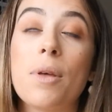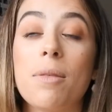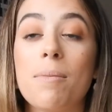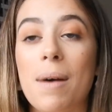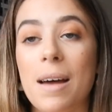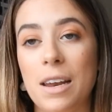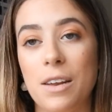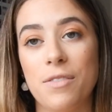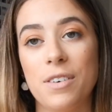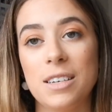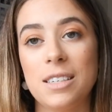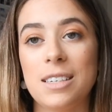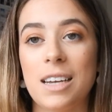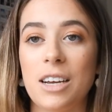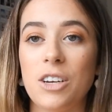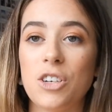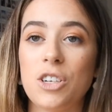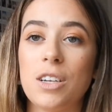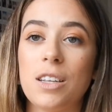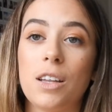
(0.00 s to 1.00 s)
With
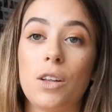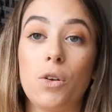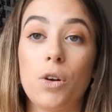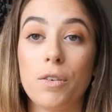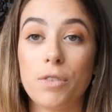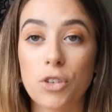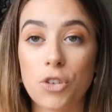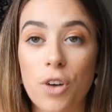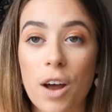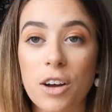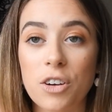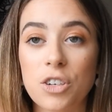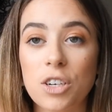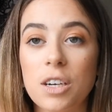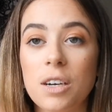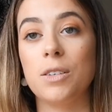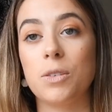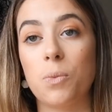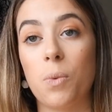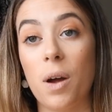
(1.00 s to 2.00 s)
manifestation and the Law of
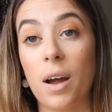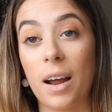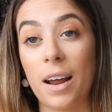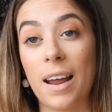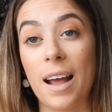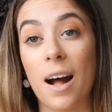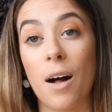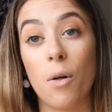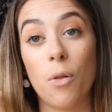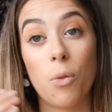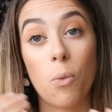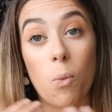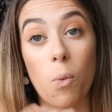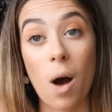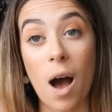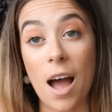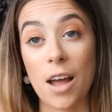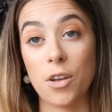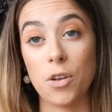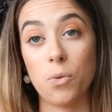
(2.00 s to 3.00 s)
Attraction is working out
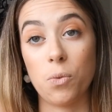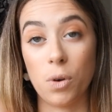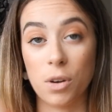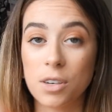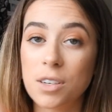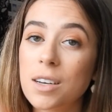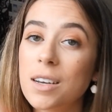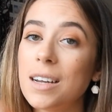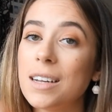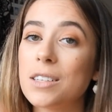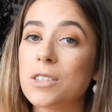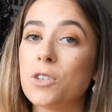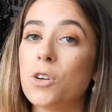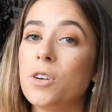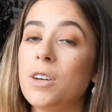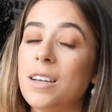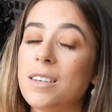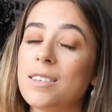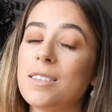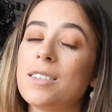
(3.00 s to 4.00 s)
why you want it. It's
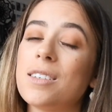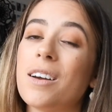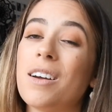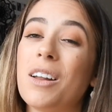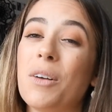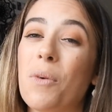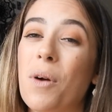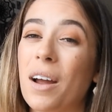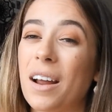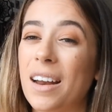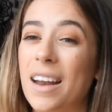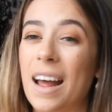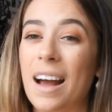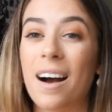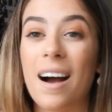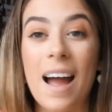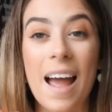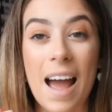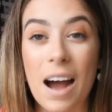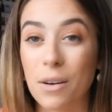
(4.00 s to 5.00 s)
not necessarily working out
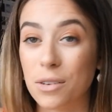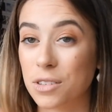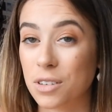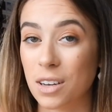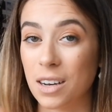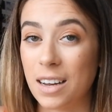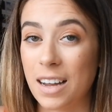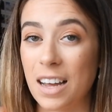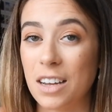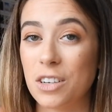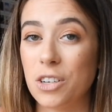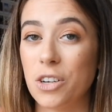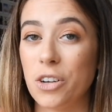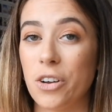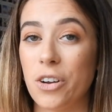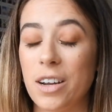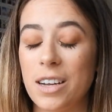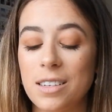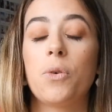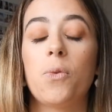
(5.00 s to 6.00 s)
how it's going to get to
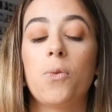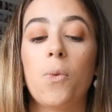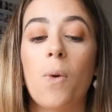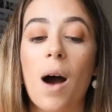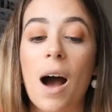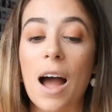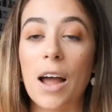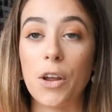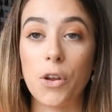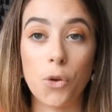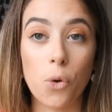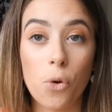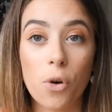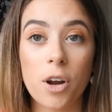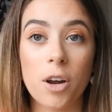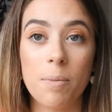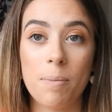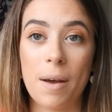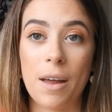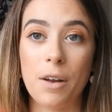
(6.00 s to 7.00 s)
you, but why you're
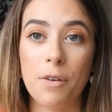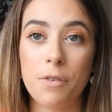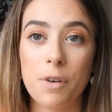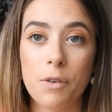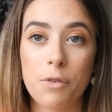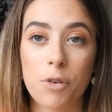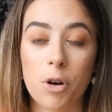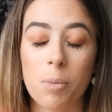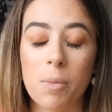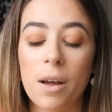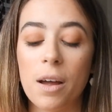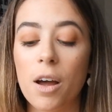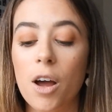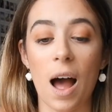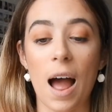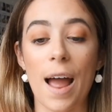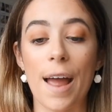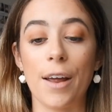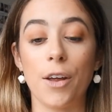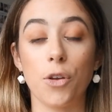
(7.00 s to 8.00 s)
going to benefit from it,
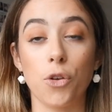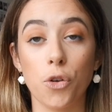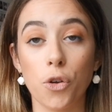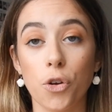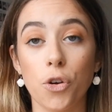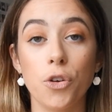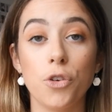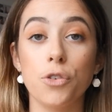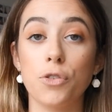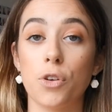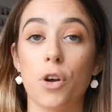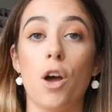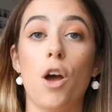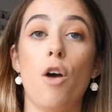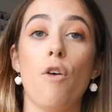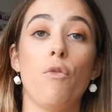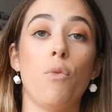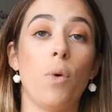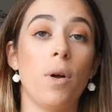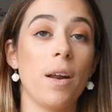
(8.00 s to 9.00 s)
why you
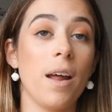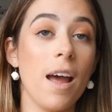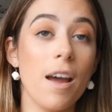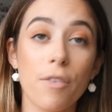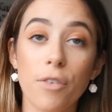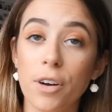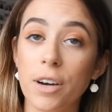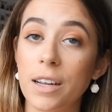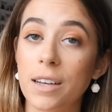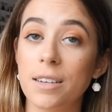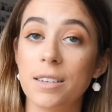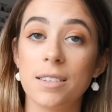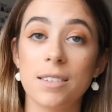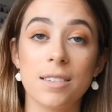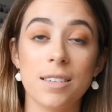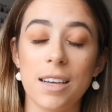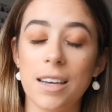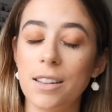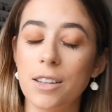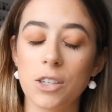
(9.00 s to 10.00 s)
deserve whatever it
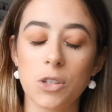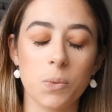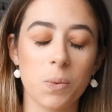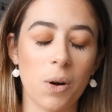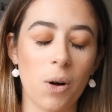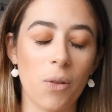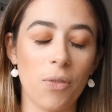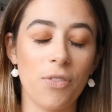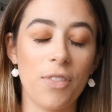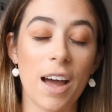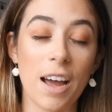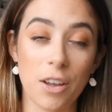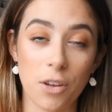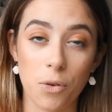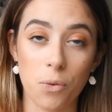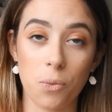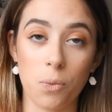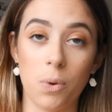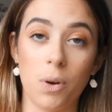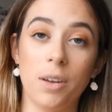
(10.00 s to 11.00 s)
is in this world that
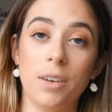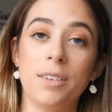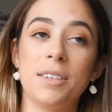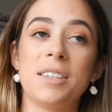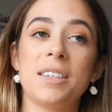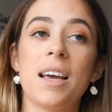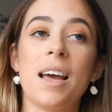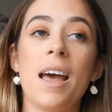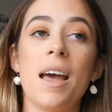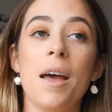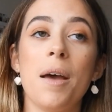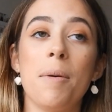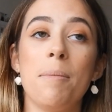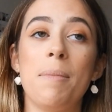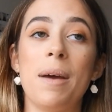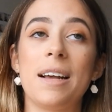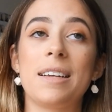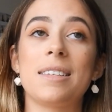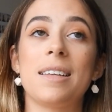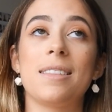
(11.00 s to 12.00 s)
you want.
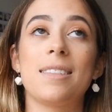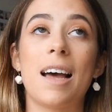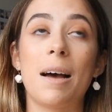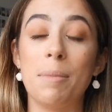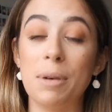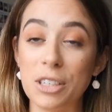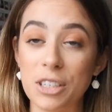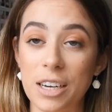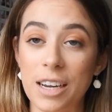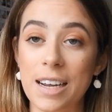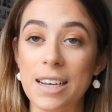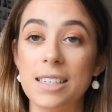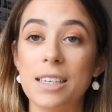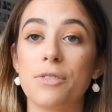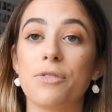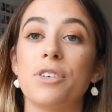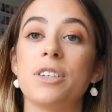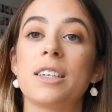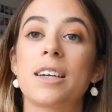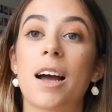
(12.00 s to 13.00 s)
Makes it that much
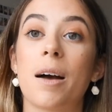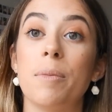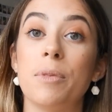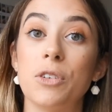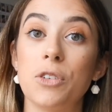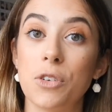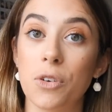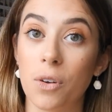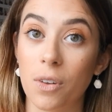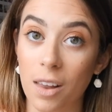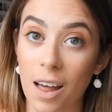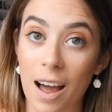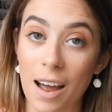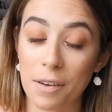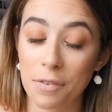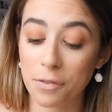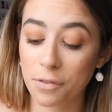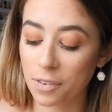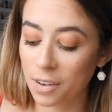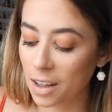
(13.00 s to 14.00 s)
easier for it to come into your
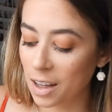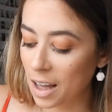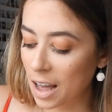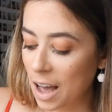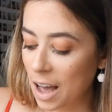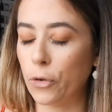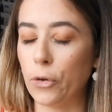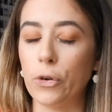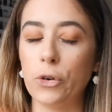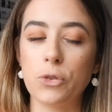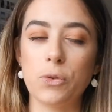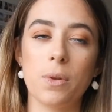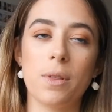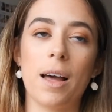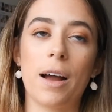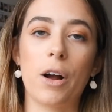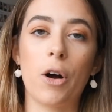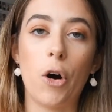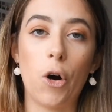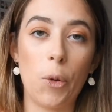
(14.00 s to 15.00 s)
life. With
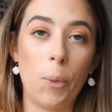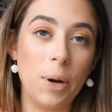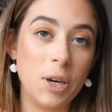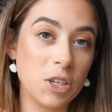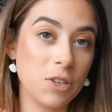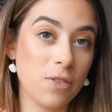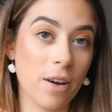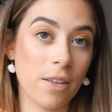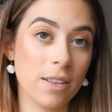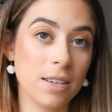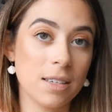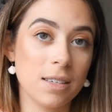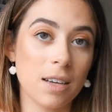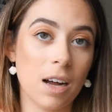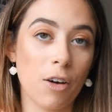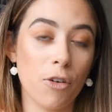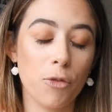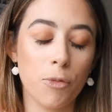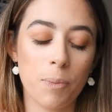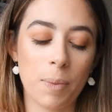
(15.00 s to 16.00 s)
like a whole bunch of other
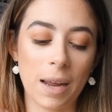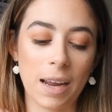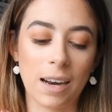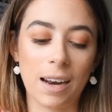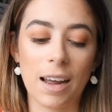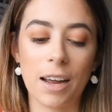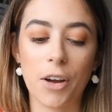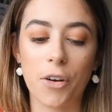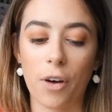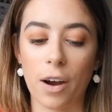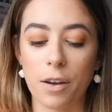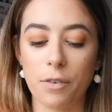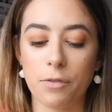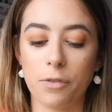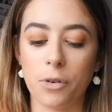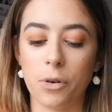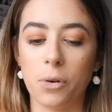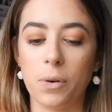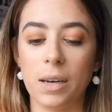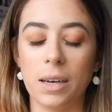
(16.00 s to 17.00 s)
stuff, being like
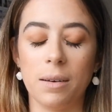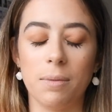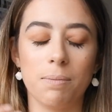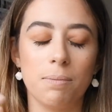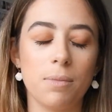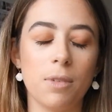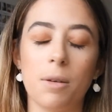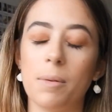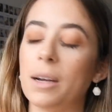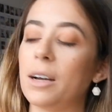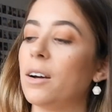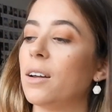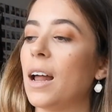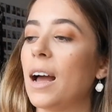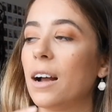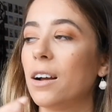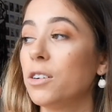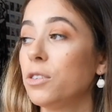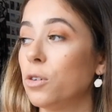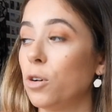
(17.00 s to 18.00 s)
grateful and oh my god,
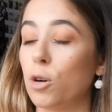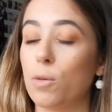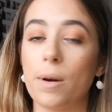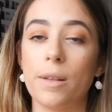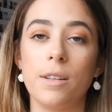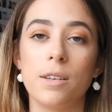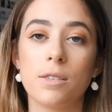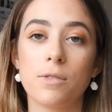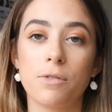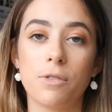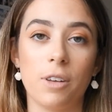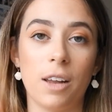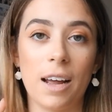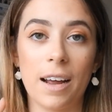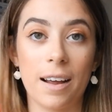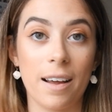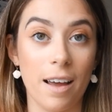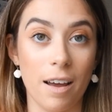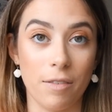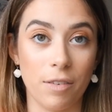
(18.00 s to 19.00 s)
I could talk about this for
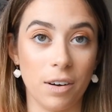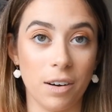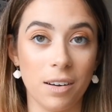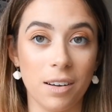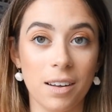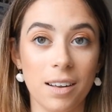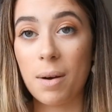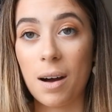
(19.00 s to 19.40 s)
like ever.